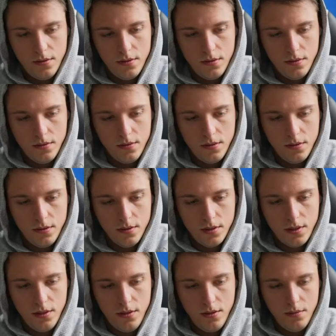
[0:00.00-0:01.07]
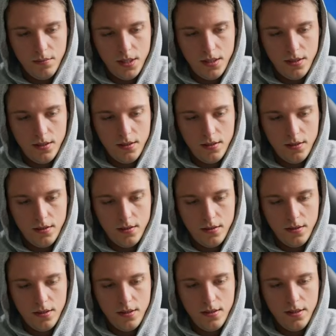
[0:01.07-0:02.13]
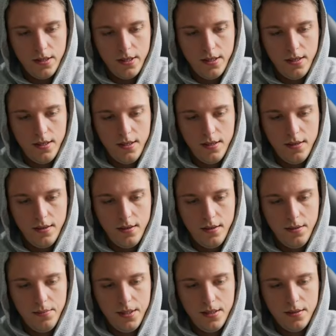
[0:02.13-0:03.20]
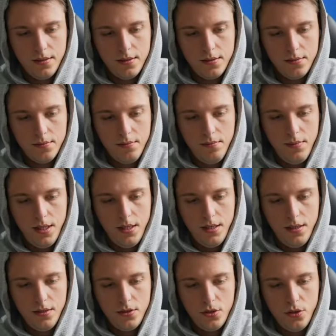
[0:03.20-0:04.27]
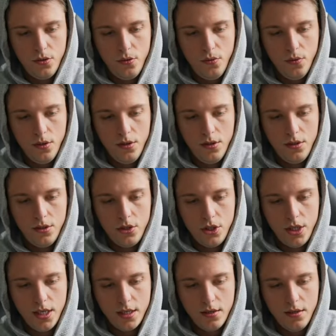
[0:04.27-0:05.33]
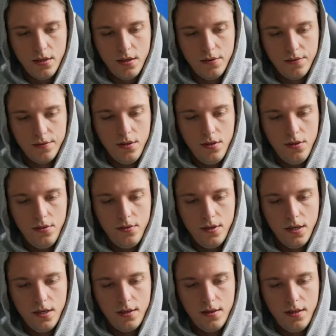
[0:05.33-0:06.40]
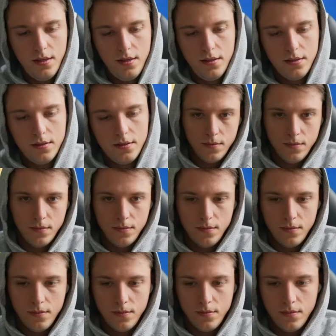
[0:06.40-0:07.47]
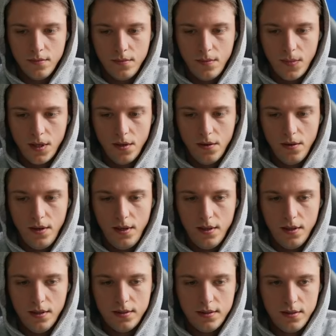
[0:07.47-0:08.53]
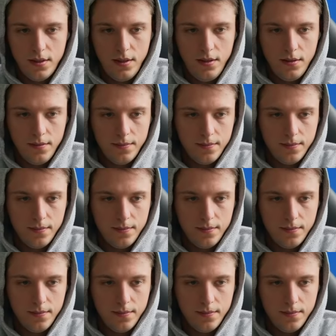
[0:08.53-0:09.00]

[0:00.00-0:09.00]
Not working, man. It limits me to 1 check off. You got this. All right, let's see.